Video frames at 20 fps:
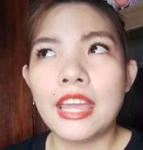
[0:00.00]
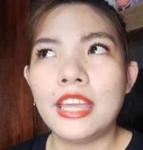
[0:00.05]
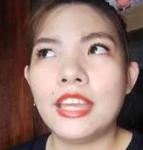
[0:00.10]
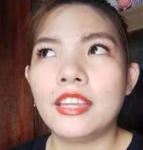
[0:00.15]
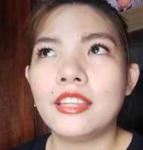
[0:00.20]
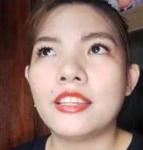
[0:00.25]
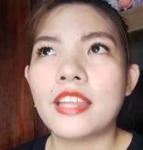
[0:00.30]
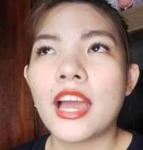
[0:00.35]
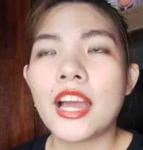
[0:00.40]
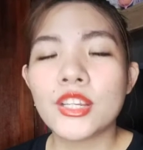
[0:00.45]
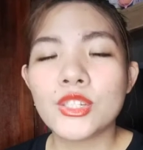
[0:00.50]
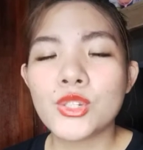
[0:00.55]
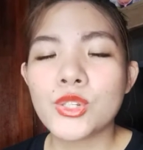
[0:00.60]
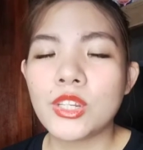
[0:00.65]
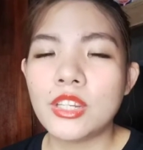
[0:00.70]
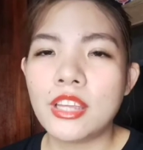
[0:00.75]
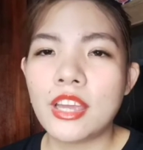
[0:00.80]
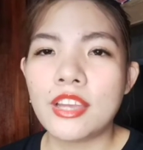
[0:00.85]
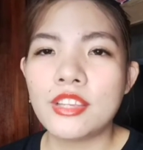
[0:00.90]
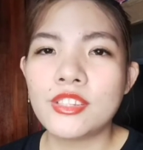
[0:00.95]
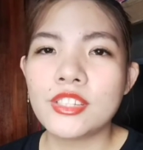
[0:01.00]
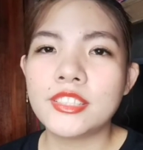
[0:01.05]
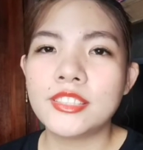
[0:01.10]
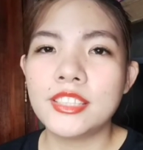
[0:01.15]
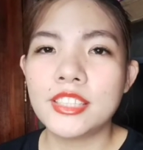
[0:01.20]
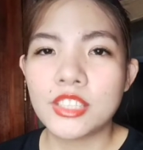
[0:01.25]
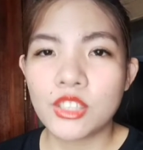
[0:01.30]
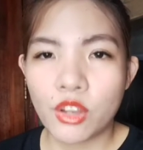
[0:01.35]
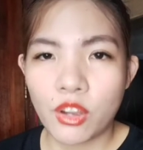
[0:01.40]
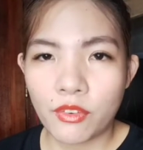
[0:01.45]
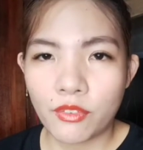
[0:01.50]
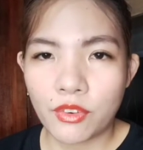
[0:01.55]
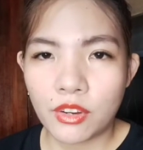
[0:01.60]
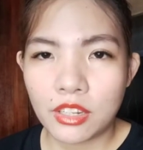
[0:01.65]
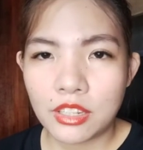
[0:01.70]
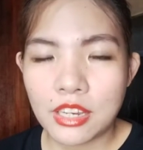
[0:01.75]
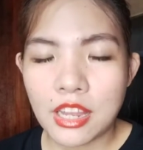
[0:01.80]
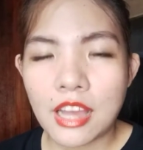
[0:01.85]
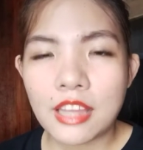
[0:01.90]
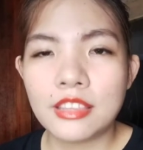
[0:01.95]
And actually, I just
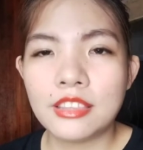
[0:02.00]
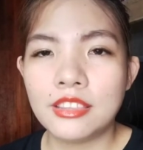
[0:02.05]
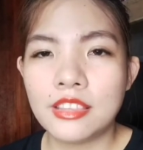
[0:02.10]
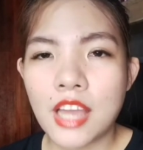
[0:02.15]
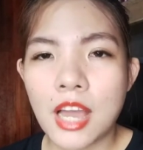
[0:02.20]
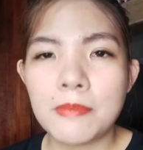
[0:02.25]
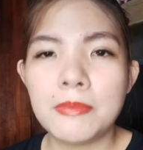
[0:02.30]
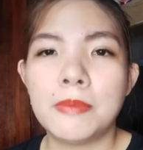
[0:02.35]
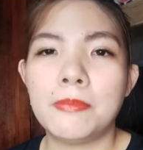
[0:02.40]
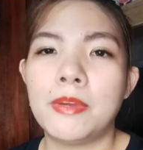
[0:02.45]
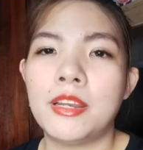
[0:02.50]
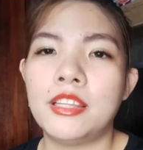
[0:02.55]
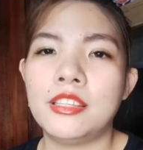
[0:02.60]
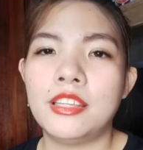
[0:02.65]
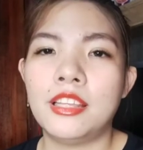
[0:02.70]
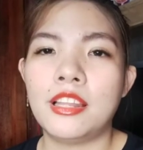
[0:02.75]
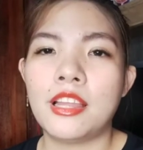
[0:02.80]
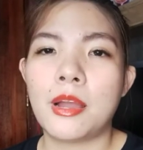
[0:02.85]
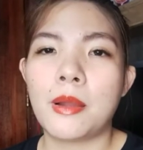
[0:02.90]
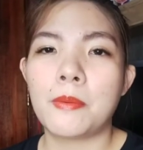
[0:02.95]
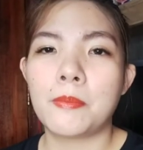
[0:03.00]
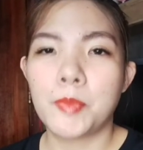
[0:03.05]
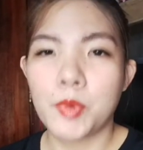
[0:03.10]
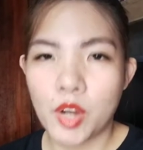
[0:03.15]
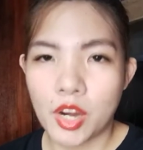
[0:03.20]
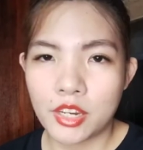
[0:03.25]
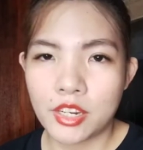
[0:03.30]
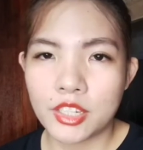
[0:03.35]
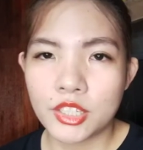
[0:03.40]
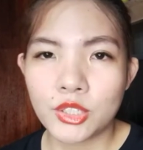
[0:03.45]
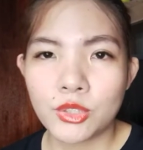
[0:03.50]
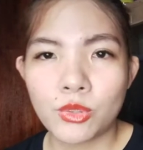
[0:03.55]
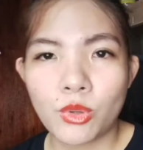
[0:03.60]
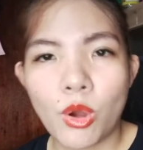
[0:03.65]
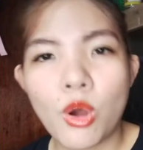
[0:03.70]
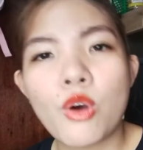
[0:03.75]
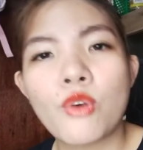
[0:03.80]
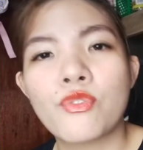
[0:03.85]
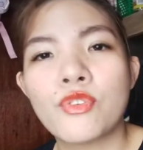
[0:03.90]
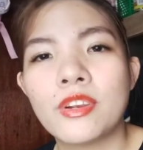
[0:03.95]
discovered na ang dami pala nilang products
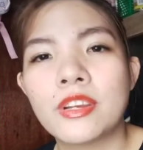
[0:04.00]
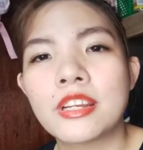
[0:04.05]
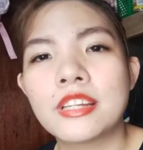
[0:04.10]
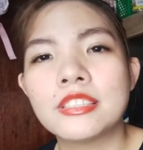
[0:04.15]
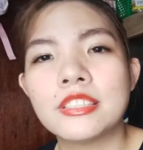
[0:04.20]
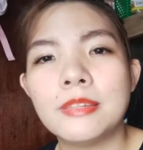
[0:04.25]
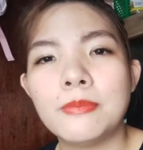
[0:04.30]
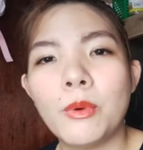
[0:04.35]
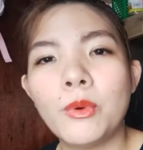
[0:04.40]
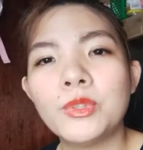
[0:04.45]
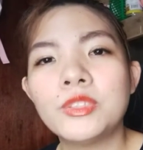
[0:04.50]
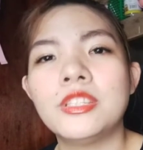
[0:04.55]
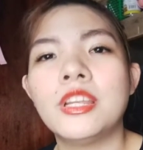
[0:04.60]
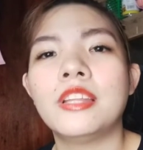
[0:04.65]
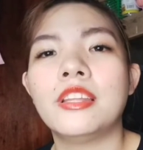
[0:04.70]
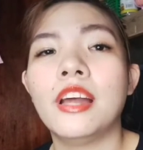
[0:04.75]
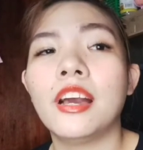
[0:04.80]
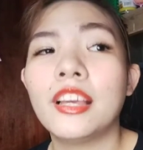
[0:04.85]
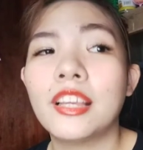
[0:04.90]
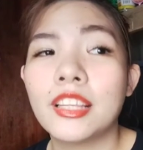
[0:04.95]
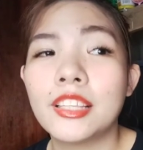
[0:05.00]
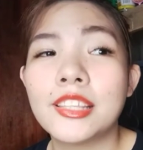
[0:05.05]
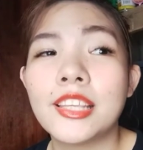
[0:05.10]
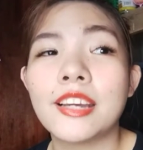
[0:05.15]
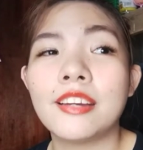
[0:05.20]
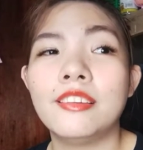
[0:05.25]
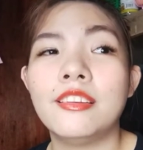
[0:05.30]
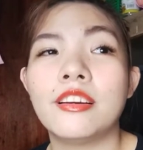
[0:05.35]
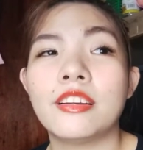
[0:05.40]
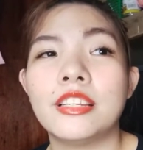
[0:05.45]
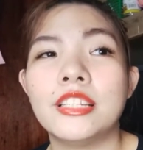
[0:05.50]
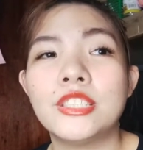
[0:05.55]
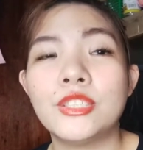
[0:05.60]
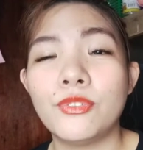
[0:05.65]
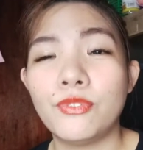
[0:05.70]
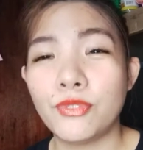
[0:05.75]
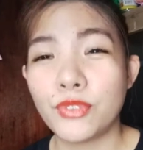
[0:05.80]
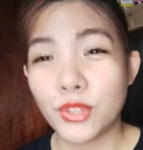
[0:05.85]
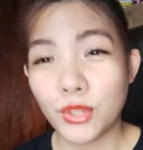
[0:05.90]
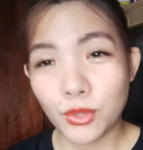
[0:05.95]
to offer kasi mostly nakikita ko lang
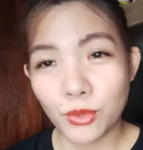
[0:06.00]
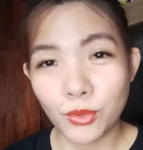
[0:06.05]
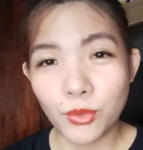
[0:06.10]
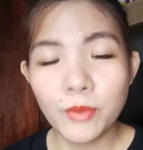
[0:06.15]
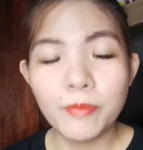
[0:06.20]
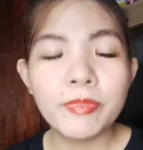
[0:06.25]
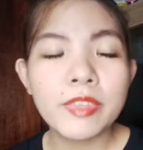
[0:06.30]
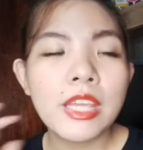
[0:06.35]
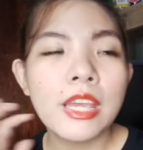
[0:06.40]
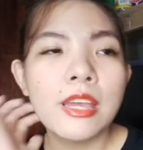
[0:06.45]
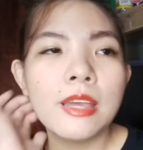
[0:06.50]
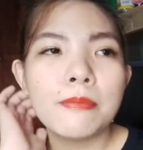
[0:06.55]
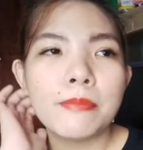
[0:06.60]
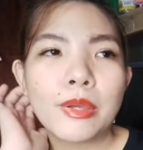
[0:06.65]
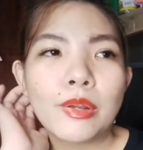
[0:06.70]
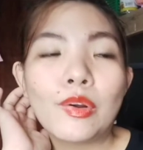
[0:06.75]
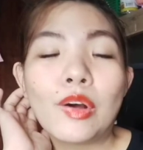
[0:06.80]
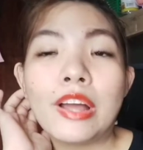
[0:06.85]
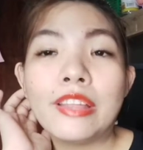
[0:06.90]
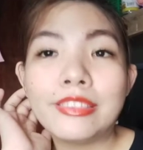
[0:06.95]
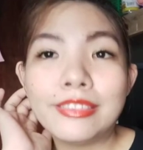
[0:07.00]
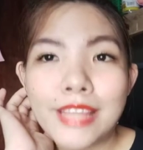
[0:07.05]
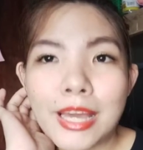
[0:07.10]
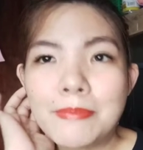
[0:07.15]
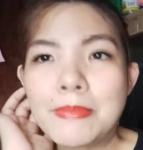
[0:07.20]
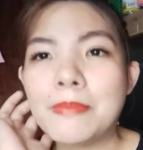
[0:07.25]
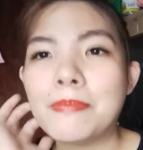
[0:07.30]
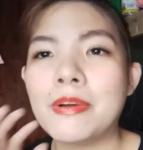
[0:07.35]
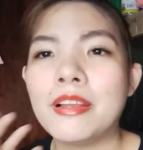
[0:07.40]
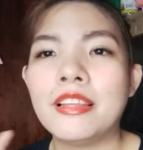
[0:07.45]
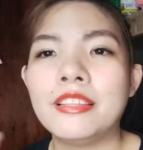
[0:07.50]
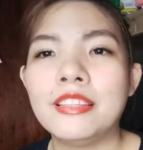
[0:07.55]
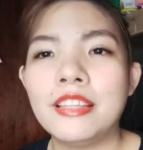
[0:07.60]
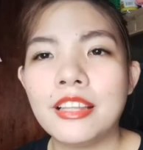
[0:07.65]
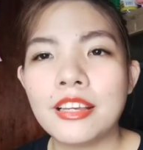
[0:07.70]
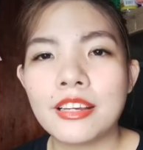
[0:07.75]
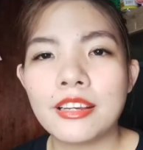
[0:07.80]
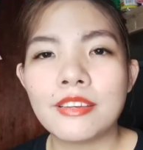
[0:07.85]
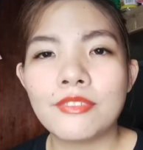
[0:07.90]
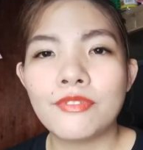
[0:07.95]
is few. Pero ang dami pala
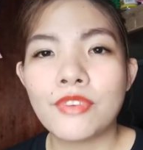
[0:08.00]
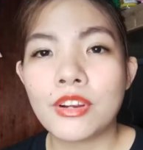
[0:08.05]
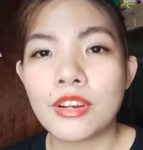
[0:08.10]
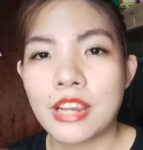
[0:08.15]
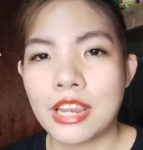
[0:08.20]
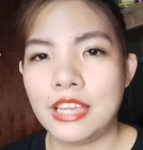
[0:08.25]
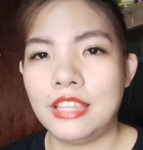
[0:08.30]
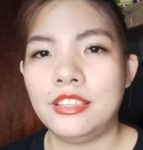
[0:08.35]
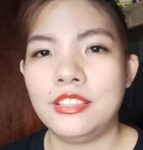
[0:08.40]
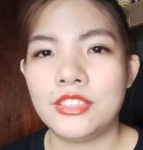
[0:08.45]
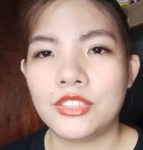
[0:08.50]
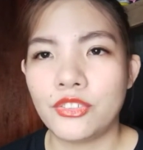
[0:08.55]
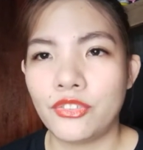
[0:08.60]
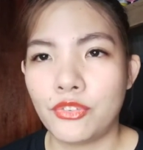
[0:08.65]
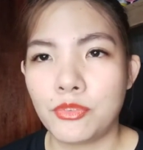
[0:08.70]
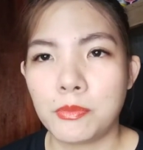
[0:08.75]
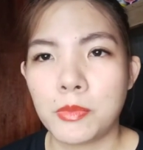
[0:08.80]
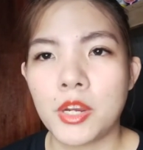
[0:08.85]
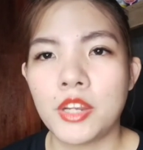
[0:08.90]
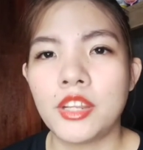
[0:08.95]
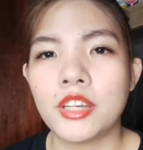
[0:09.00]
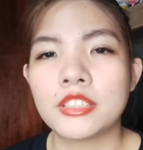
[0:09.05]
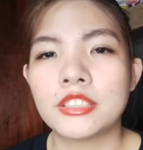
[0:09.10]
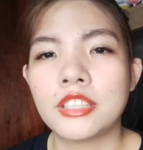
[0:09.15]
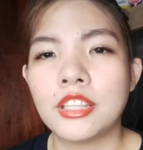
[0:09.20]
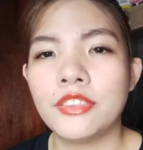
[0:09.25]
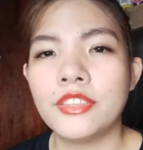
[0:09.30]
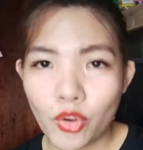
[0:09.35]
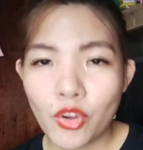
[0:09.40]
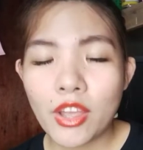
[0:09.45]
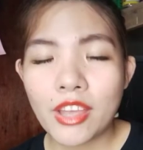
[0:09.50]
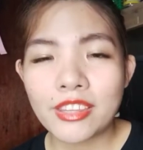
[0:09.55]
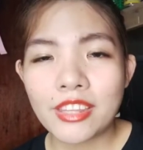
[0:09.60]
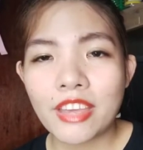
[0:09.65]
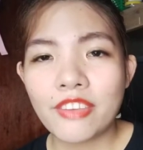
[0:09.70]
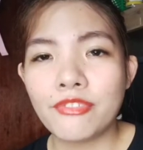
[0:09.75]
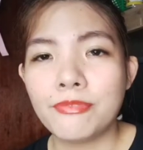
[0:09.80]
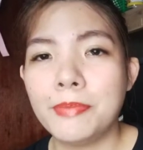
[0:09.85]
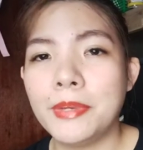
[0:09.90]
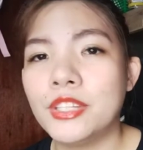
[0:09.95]
nilang varieties of products.
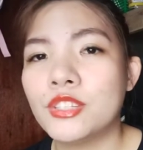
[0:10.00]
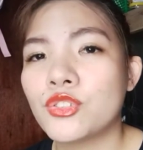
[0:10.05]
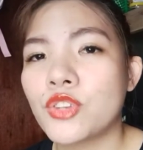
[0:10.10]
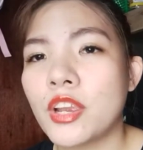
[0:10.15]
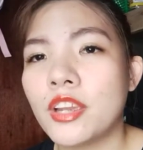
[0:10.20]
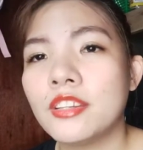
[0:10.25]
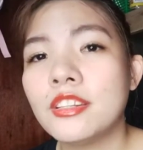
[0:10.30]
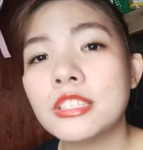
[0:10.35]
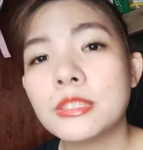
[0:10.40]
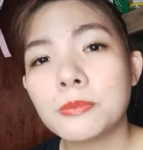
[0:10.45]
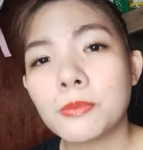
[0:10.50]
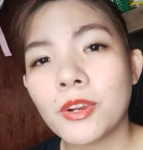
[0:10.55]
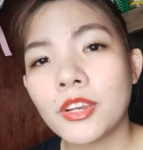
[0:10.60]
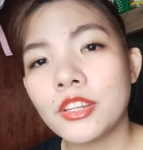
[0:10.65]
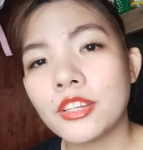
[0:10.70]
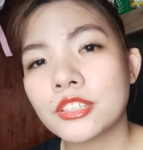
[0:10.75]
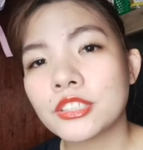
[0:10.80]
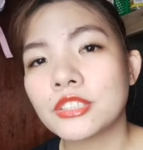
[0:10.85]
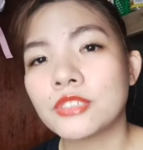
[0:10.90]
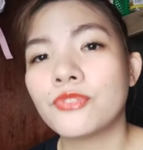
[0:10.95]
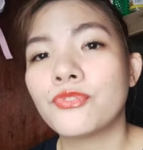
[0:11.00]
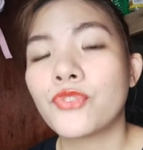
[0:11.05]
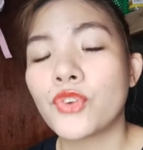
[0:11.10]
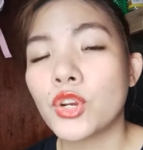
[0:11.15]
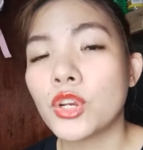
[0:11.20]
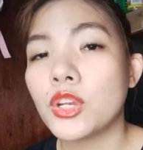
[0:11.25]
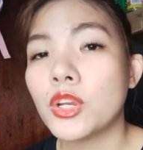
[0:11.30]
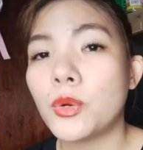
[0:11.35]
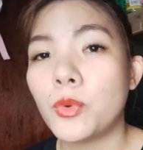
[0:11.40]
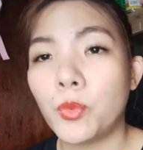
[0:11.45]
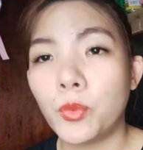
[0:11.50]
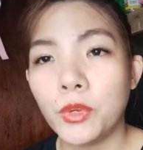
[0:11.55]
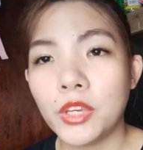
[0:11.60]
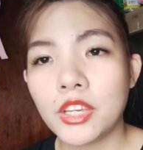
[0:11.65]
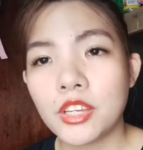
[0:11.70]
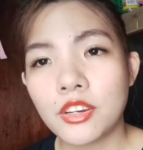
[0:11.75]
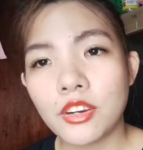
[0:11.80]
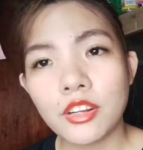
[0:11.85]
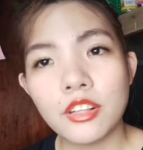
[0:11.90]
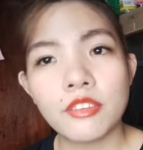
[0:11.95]
And I've been trying these products for a
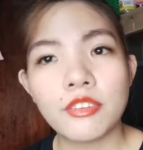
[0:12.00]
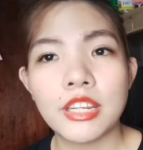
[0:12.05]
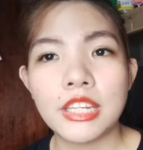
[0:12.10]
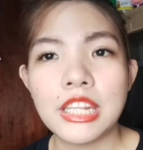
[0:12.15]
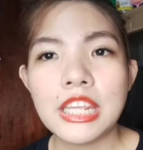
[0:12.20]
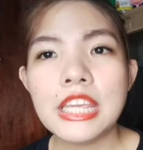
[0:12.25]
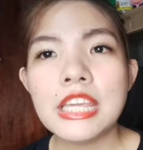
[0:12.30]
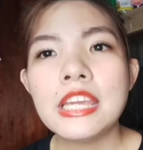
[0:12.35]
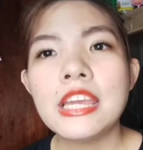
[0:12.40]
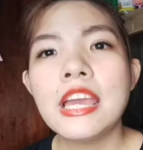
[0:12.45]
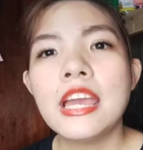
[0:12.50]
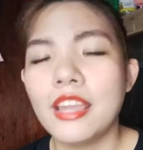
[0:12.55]
week already.